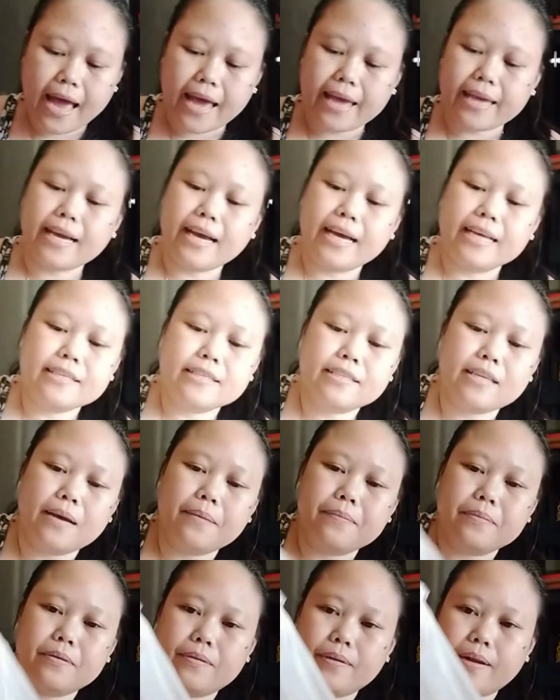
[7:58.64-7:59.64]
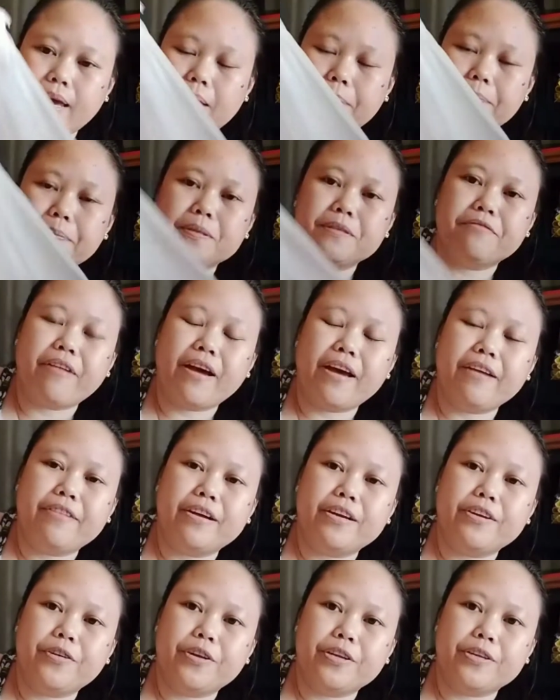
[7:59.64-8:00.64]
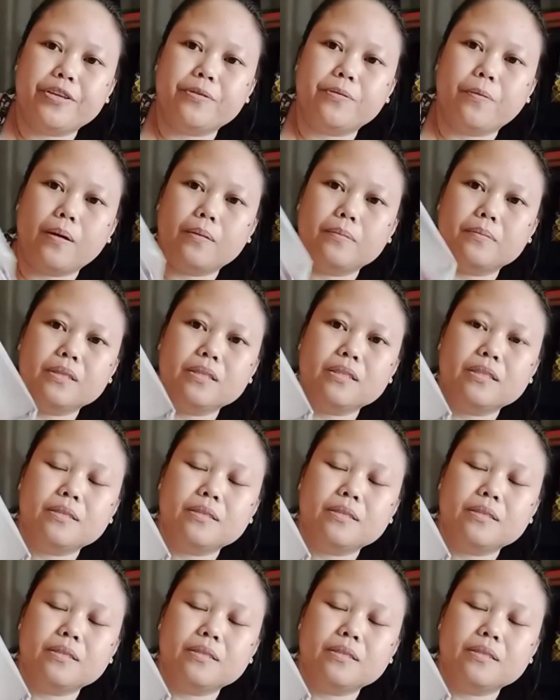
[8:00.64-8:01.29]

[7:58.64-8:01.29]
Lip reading: I got some grapes, 500 grams,